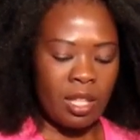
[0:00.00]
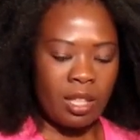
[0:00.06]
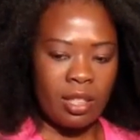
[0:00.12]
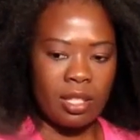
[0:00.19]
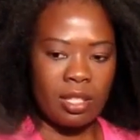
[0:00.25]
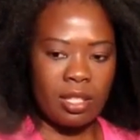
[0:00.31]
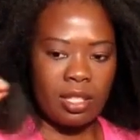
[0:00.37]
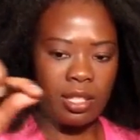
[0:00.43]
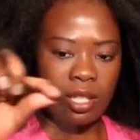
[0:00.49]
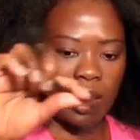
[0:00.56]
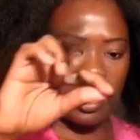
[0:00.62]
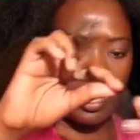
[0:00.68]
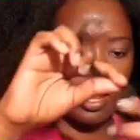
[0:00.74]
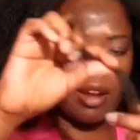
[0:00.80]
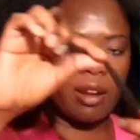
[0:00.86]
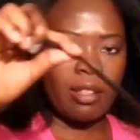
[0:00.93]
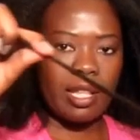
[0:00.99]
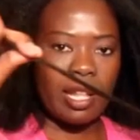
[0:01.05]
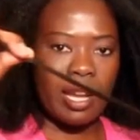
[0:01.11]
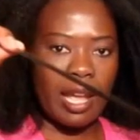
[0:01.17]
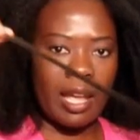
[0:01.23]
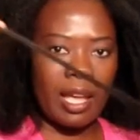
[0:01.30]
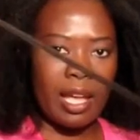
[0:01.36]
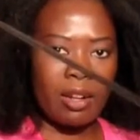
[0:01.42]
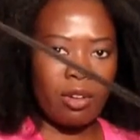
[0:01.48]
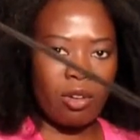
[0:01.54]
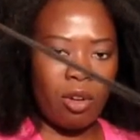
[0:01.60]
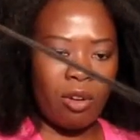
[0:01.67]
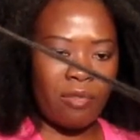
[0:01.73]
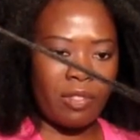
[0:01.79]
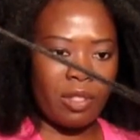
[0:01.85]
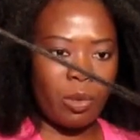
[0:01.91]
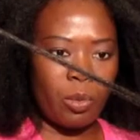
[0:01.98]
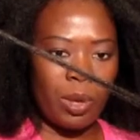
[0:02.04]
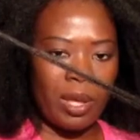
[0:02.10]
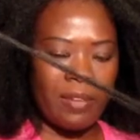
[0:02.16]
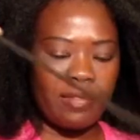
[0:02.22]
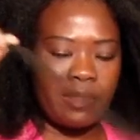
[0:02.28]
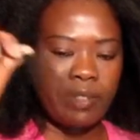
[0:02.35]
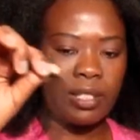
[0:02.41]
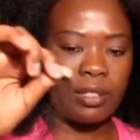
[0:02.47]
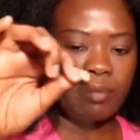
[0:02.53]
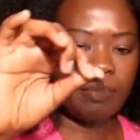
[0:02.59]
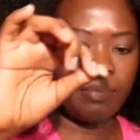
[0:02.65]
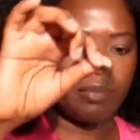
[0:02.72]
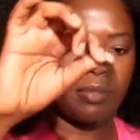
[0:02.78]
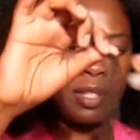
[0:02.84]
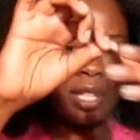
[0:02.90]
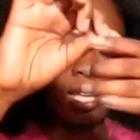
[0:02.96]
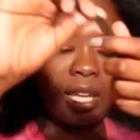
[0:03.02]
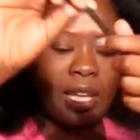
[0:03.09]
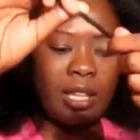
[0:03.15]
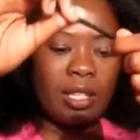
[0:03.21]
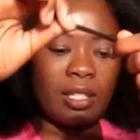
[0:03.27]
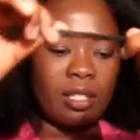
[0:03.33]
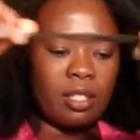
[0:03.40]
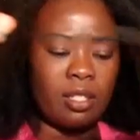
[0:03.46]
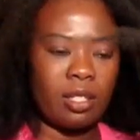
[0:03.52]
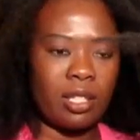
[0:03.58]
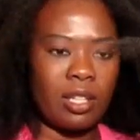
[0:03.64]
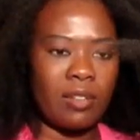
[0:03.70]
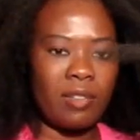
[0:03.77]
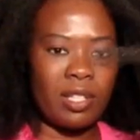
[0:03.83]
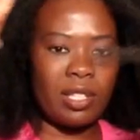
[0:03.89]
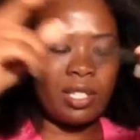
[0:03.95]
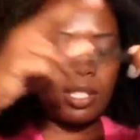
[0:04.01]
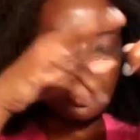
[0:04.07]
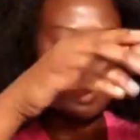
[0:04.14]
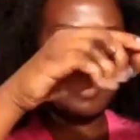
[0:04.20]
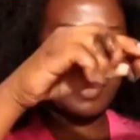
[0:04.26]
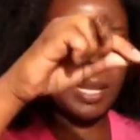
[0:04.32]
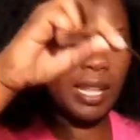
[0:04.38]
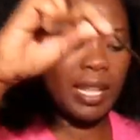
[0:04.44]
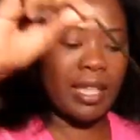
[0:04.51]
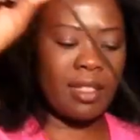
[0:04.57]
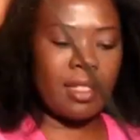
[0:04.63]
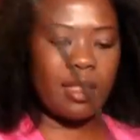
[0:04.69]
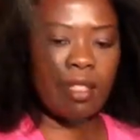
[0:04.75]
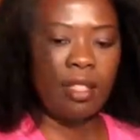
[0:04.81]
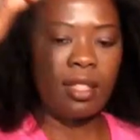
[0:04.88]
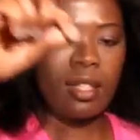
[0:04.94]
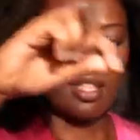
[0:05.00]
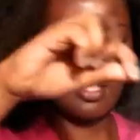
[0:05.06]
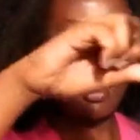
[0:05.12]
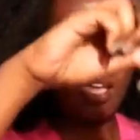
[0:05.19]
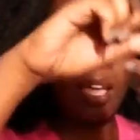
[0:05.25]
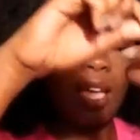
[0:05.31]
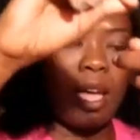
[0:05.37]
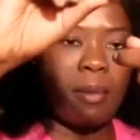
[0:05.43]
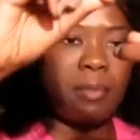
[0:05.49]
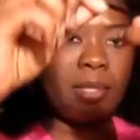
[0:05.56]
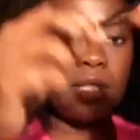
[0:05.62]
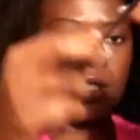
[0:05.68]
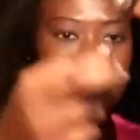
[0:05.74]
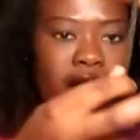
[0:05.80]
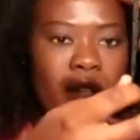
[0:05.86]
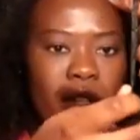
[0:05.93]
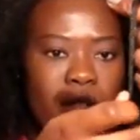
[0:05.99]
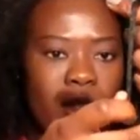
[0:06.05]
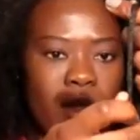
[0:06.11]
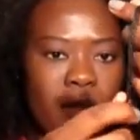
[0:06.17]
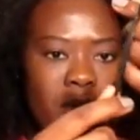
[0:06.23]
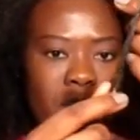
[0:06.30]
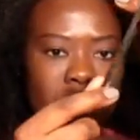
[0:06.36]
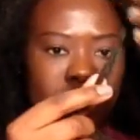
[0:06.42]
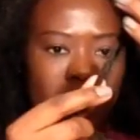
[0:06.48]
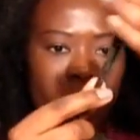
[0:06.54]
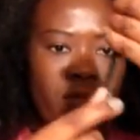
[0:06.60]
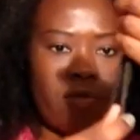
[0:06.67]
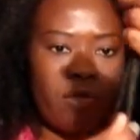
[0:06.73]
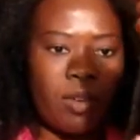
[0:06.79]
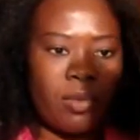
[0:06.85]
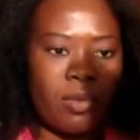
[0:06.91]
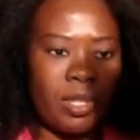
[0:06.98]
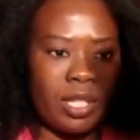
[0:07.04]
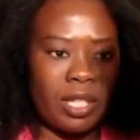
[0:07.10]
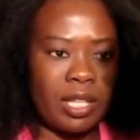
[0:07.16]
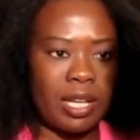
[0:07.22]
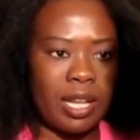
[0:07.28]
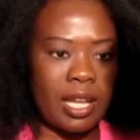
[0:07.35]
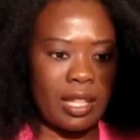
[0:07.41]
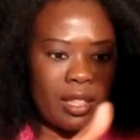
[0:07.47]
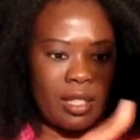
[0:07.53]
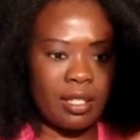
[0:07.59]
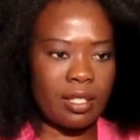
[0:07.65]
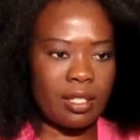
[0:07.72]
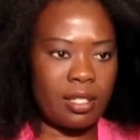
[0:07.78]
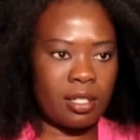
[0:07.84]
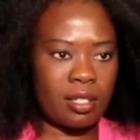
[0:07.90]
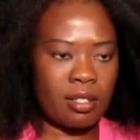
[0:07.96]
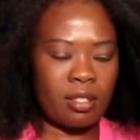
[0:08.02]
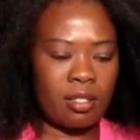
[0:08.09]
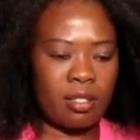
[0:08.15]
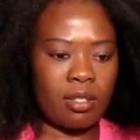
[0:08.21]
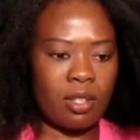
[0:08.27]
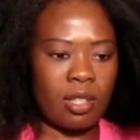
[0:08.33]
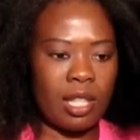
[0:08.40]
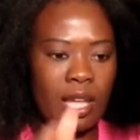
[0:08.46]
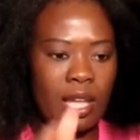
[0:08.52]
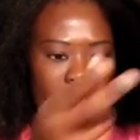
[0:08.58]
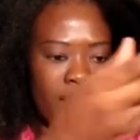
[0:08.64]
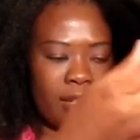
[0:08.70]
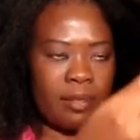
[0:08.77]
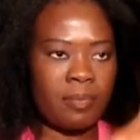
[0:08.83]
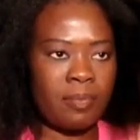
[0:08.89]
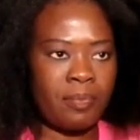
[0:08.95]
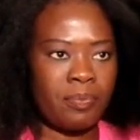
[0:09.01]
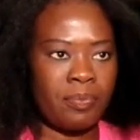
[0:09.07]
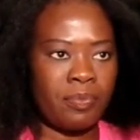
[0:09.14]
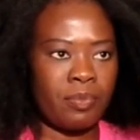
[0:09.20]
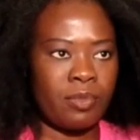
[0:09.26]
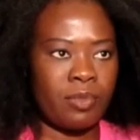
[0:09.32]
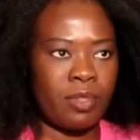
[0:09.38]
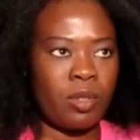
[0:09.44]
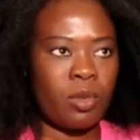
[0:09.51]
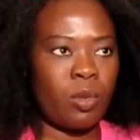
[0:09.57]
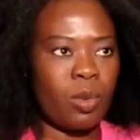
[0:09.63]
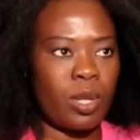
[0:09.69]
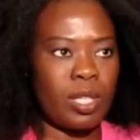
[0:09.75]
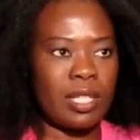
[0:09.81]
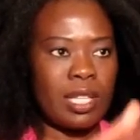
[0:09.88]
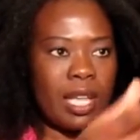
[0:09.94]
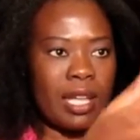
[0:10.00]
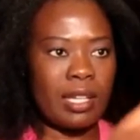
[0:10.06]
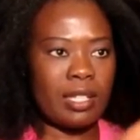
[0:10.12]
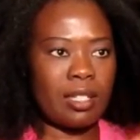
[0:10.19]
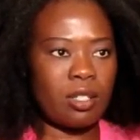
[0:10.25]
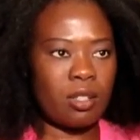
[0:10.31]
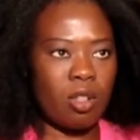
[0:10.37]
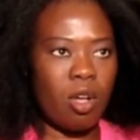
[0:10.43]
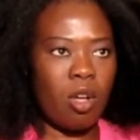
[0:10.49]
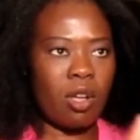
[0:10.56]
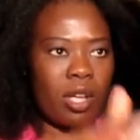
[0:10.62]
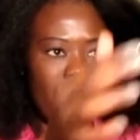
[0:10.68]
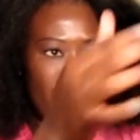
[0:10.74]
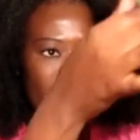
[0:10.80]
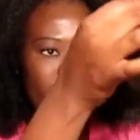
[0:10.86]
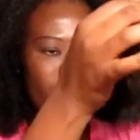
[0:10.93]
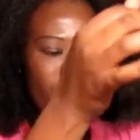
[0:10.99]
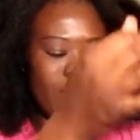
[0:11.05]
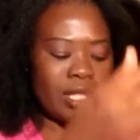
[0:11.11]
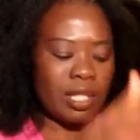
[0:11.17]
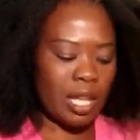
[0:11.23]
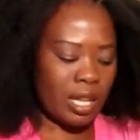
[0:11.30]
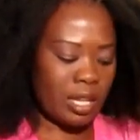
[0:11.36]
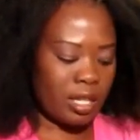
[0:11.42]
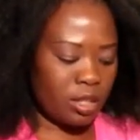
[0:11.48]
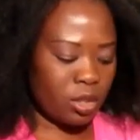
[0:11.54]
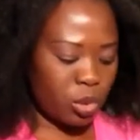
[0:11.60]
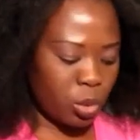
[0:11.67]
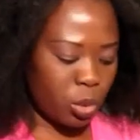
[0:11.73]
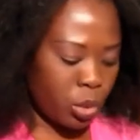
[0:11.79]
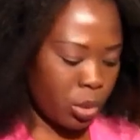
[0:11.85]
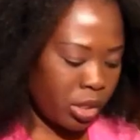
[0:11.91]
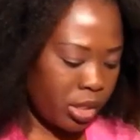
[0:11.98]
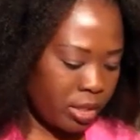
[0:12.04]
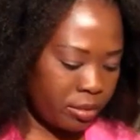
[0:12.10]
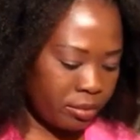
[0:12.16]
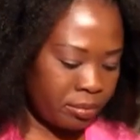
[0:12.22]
This is the hair that I cut off the weft, and to give it some length, I'm just going to be folding it like this so that one side is long and one side is short.